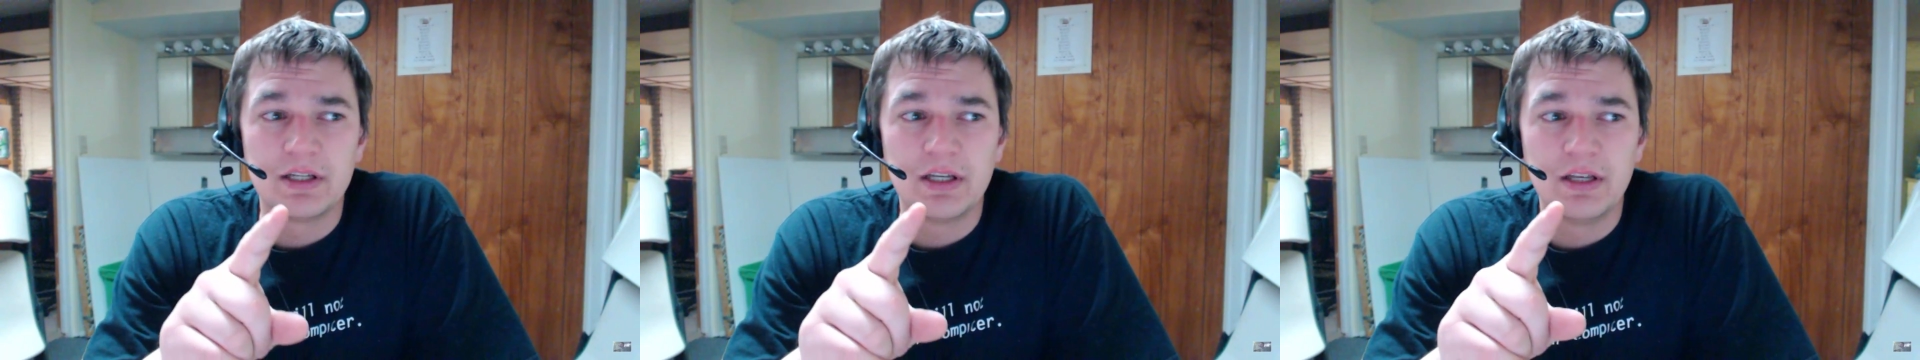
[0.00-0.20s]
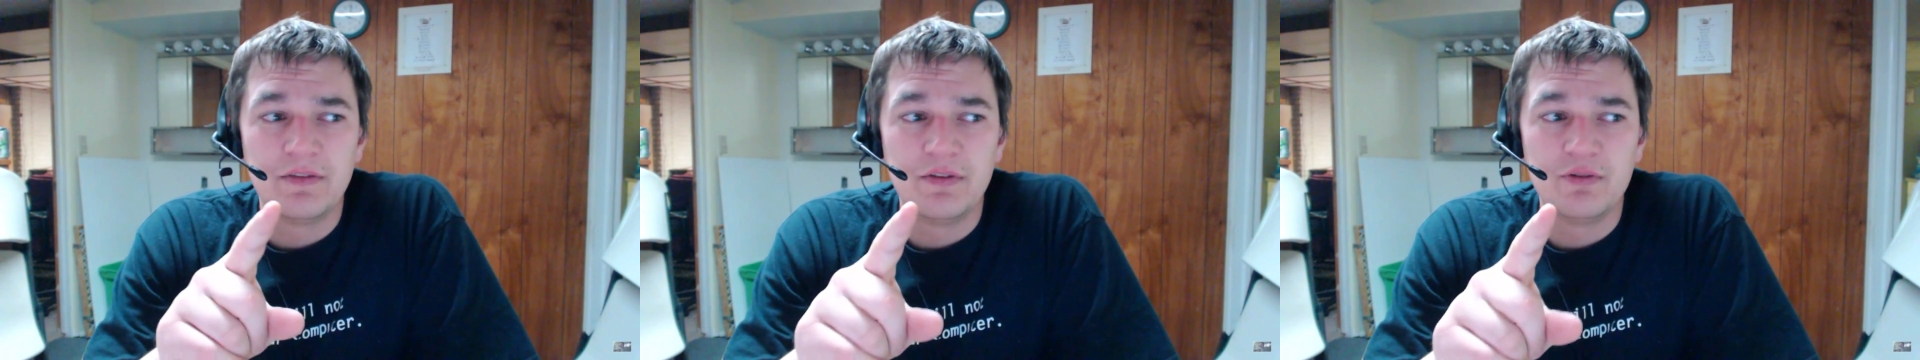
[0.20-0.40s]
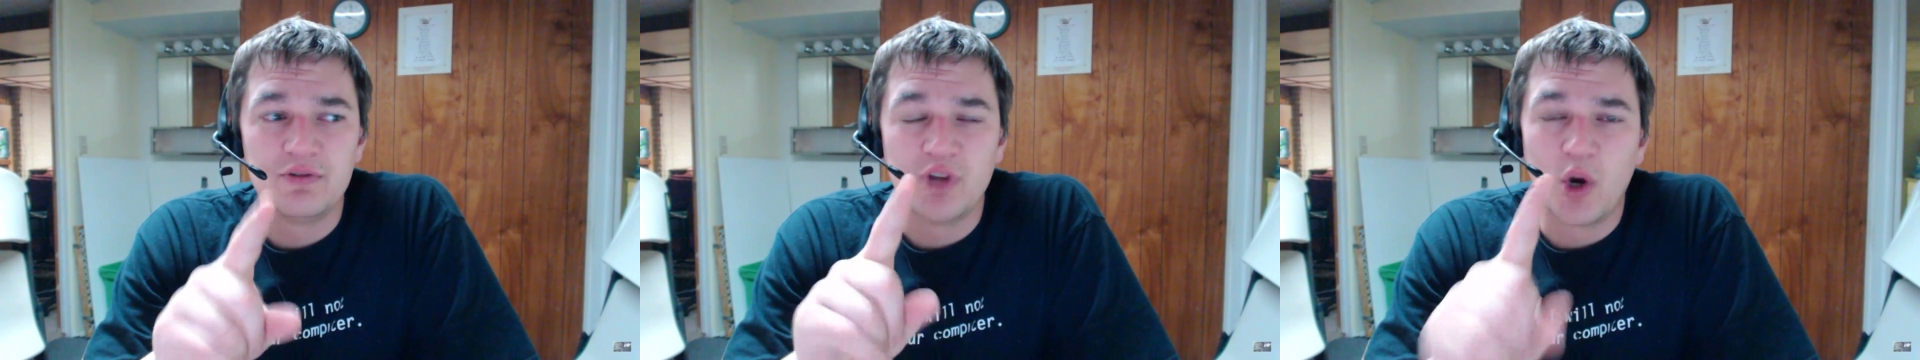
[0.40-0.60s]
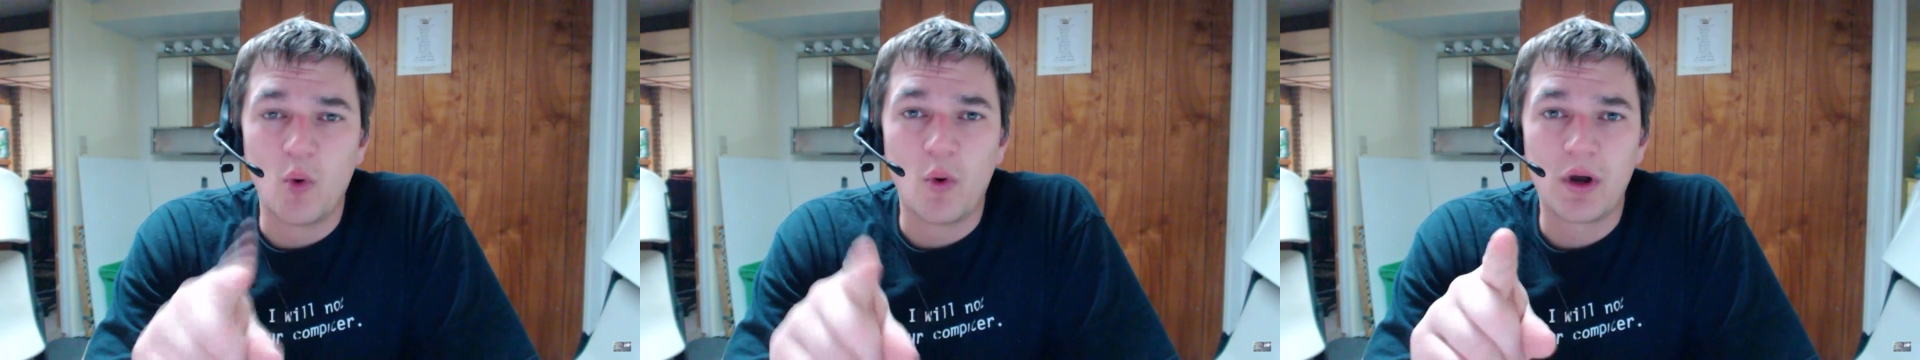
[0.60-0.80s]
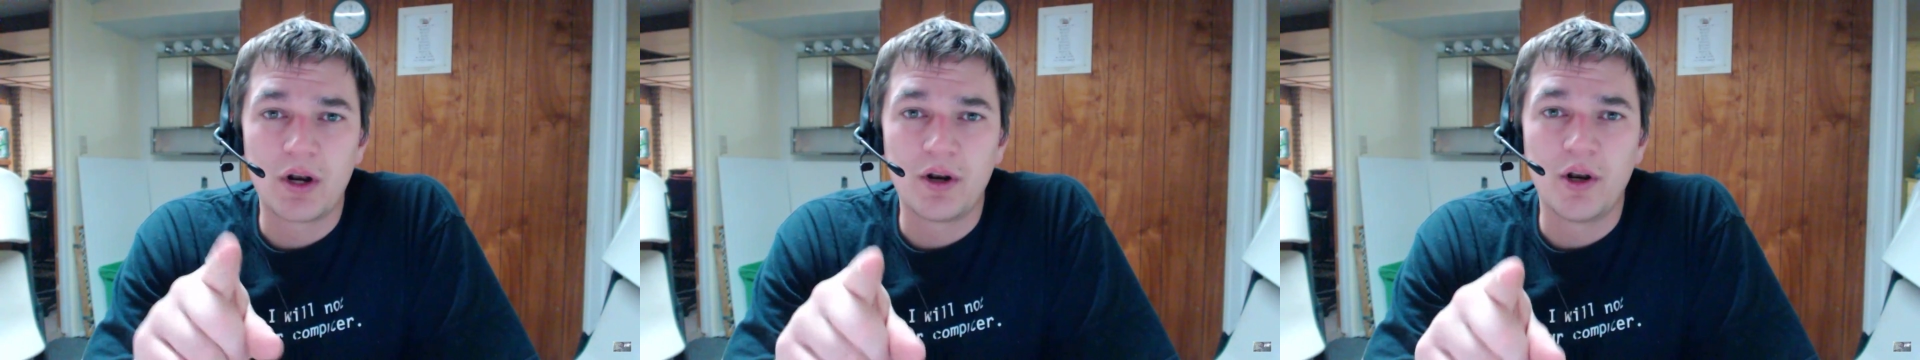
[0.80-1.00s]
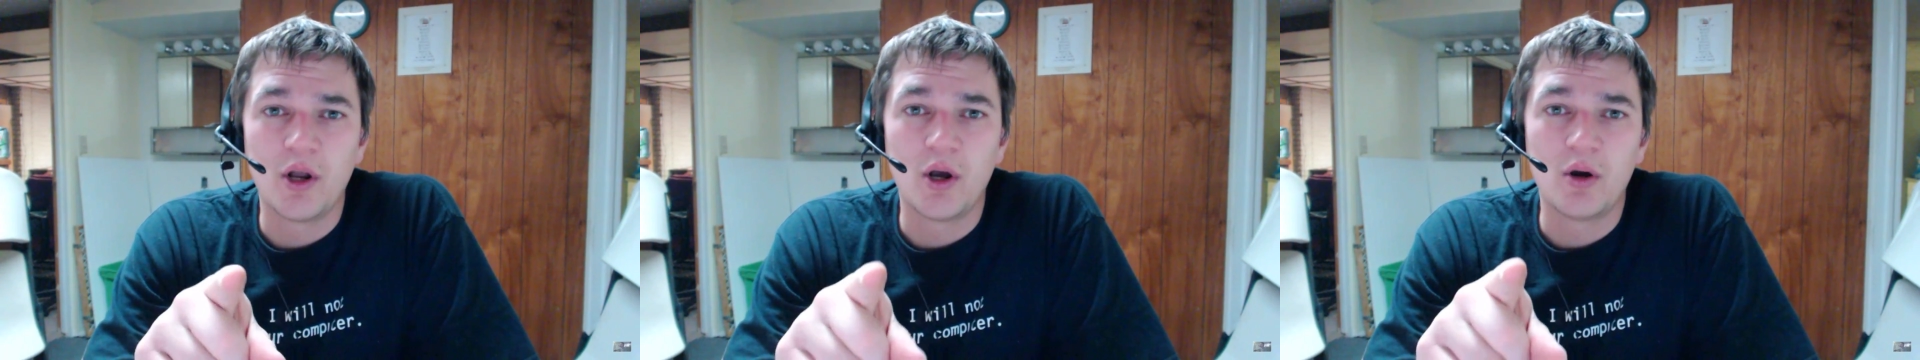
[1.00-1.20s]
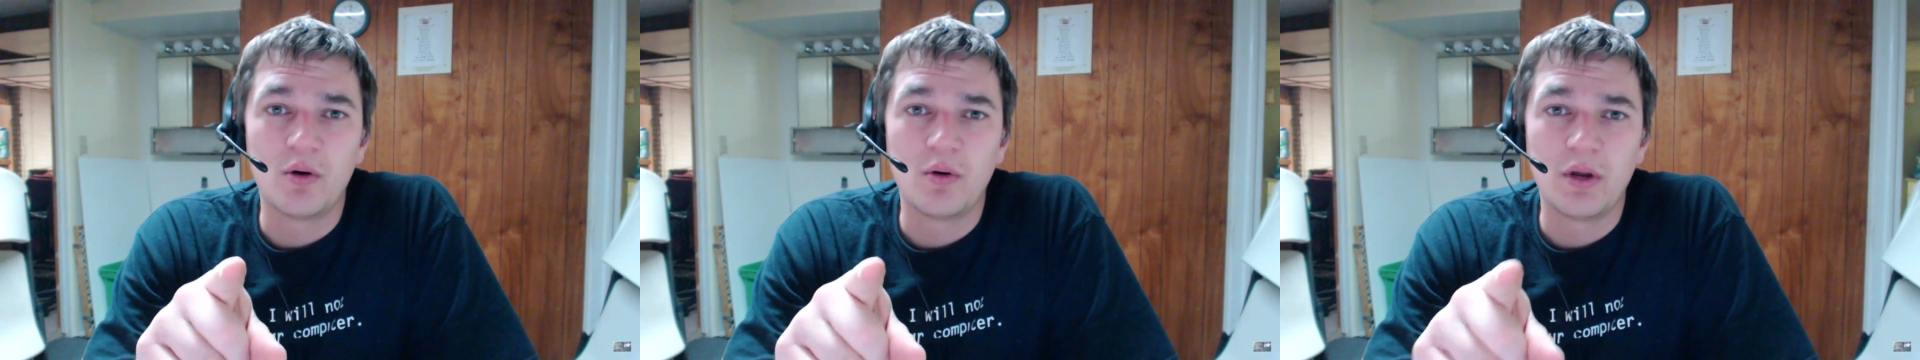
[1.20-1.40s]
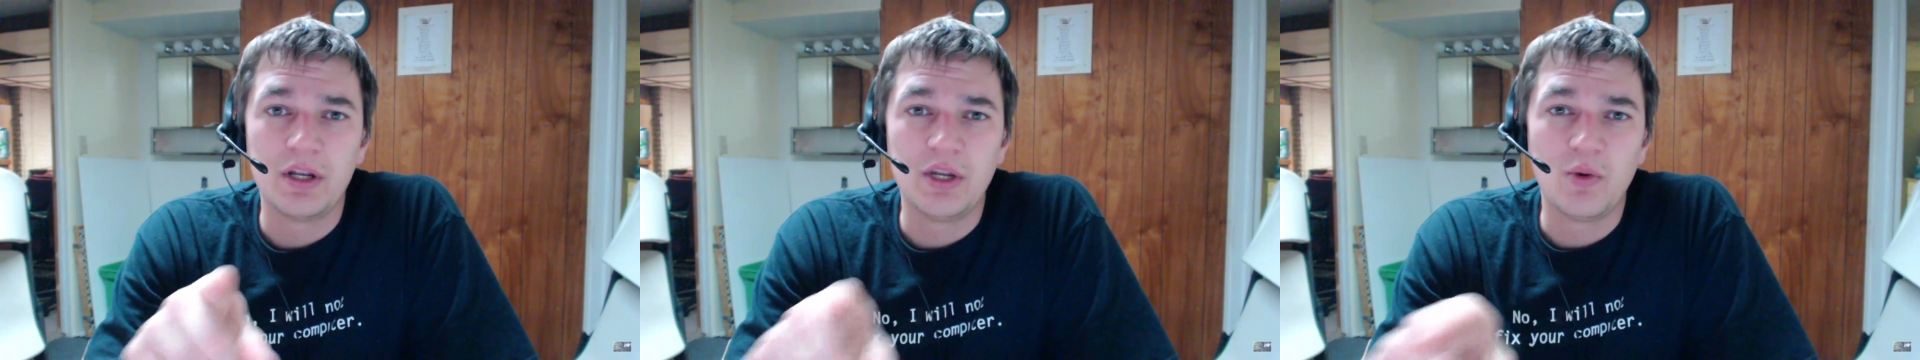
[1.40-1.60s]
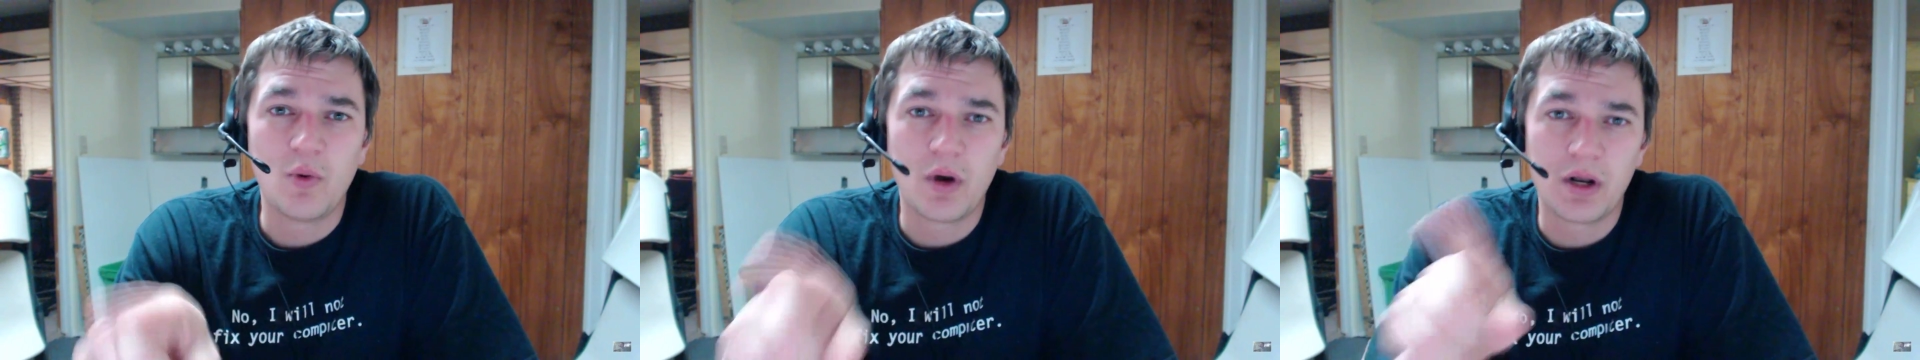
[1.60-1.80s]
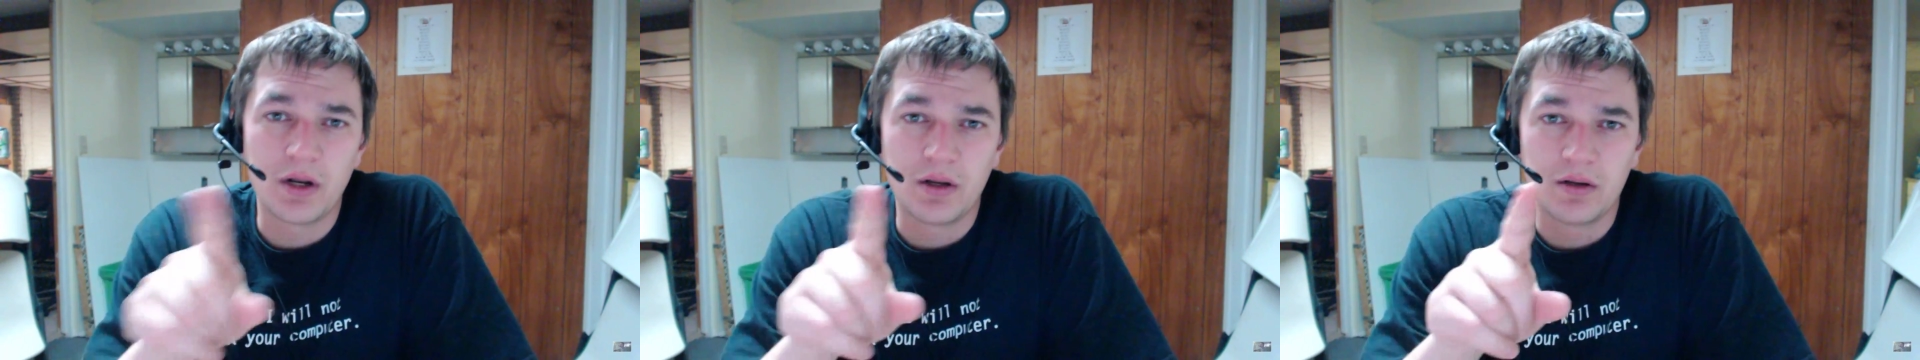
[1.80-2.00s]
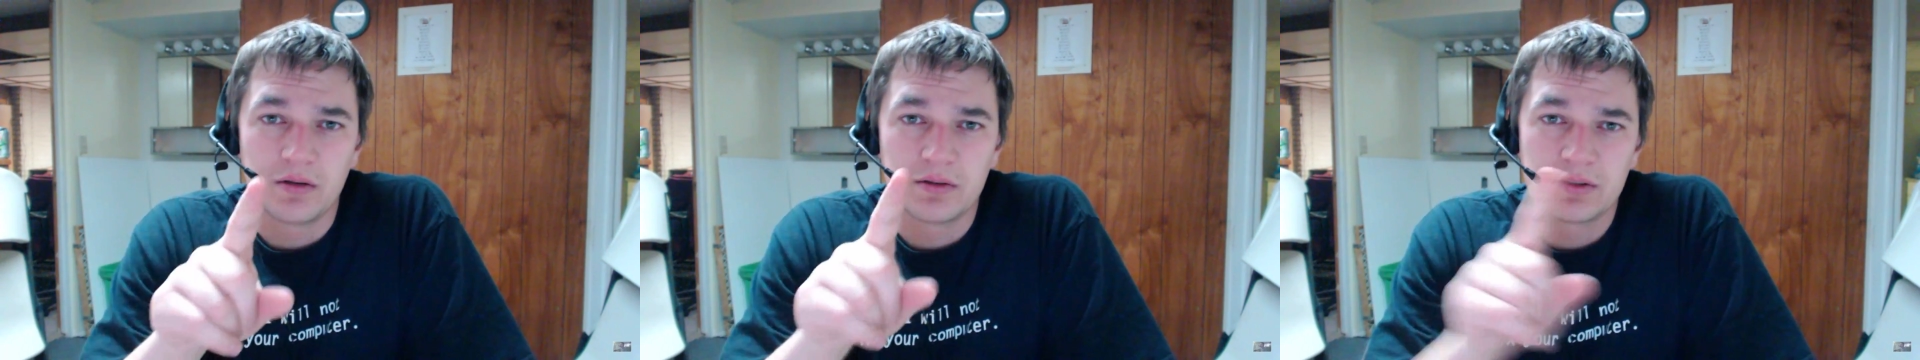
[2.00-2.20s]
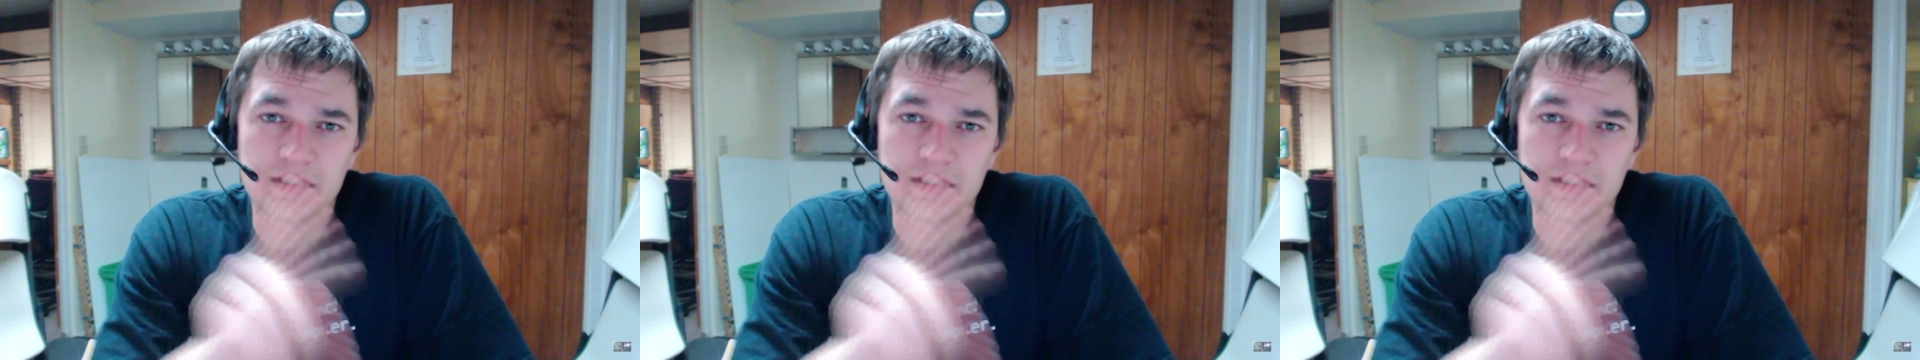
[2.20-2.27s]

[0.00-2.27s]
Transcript: if you don't want to know and you want